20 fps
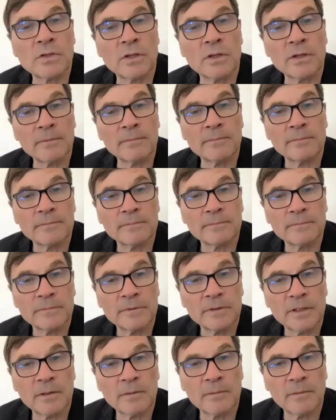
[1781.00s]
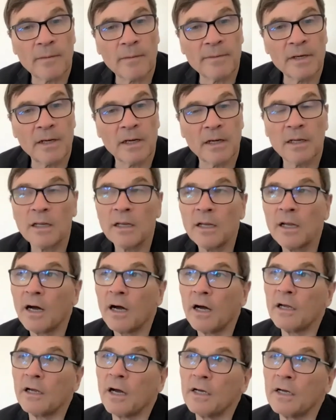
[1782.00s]
on them you know i mean mm-hmm.
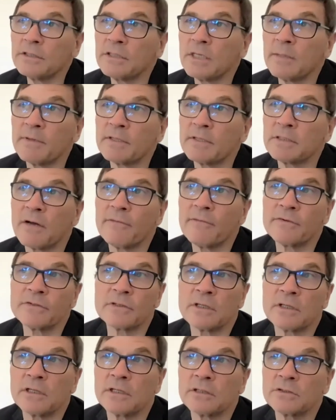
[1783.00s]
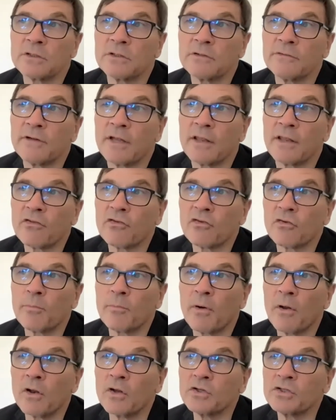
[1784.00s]
I, I see myself as a sort of
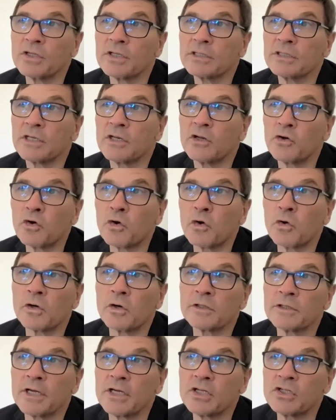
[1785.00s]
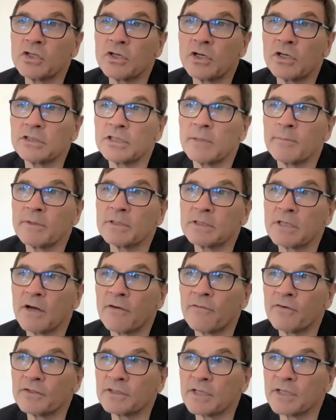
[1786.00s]
anthropologist in an organization. I see
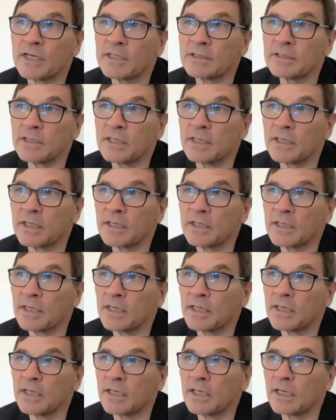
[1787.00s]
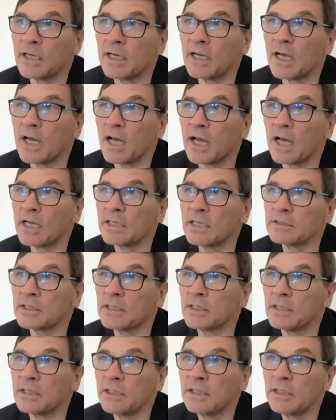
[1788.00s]
myself as, as a as
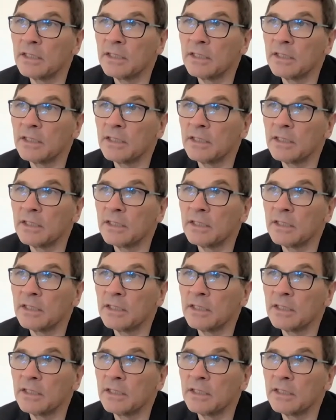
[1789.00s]
a